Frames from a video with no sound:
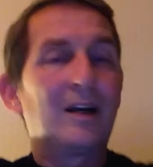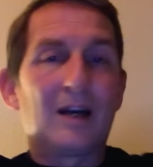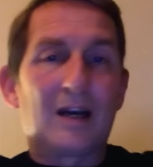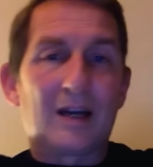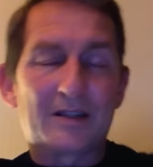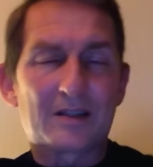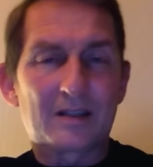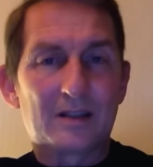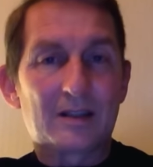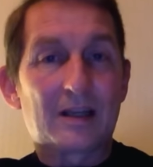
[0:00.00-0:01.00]
And
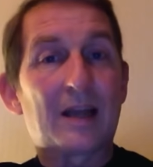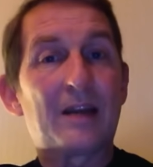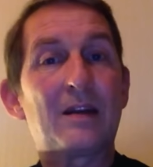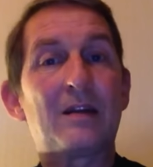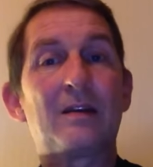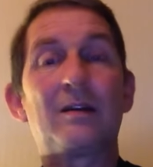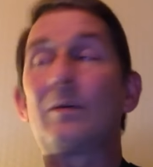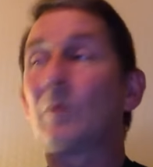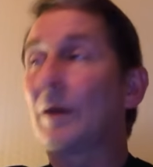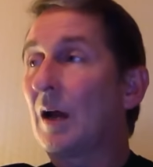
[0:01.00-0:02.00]
Glenn
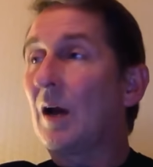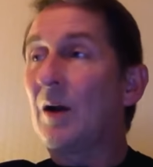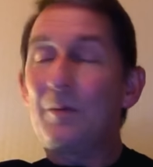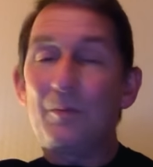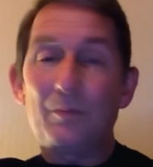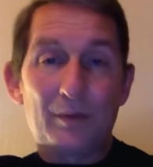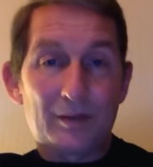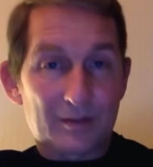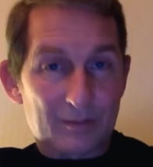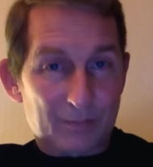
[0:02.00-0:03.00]
went home
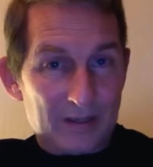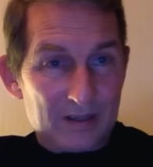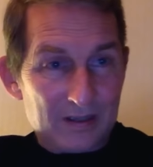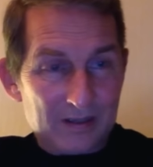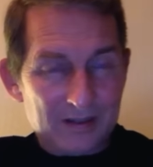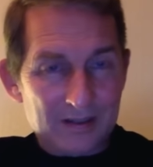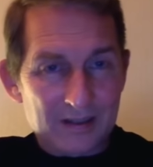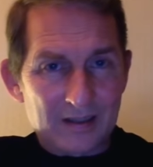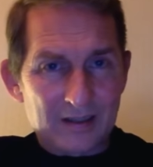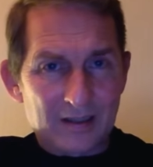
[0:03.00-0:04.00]
with Sabina,
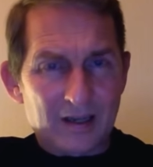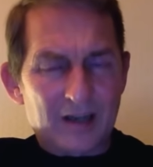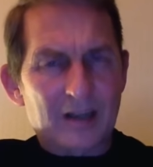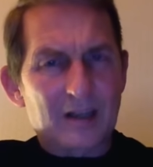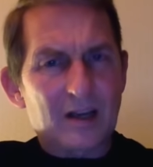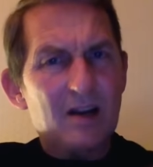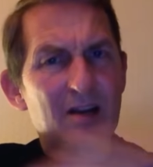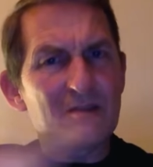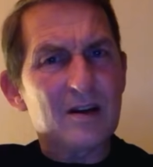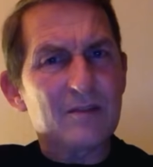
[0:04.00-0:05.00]
and a guy
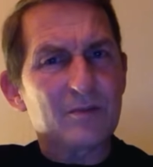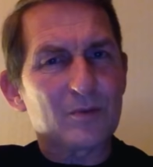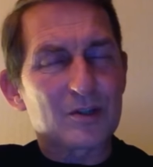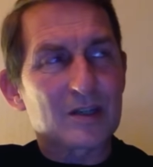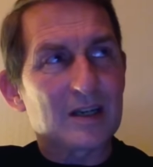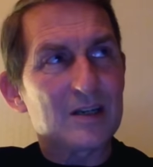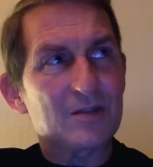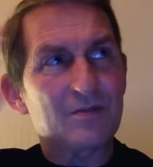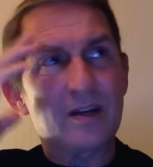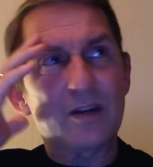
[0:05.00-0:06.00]
arrived, which was Glenn's
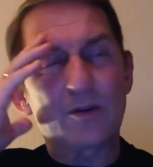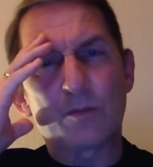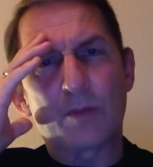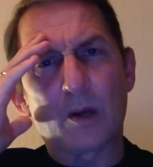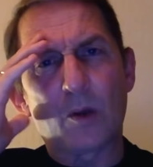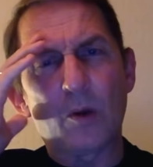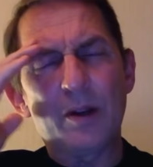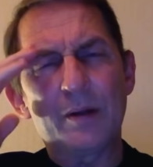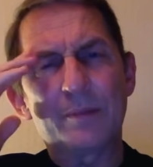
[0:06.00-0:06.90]
friend called Malloy,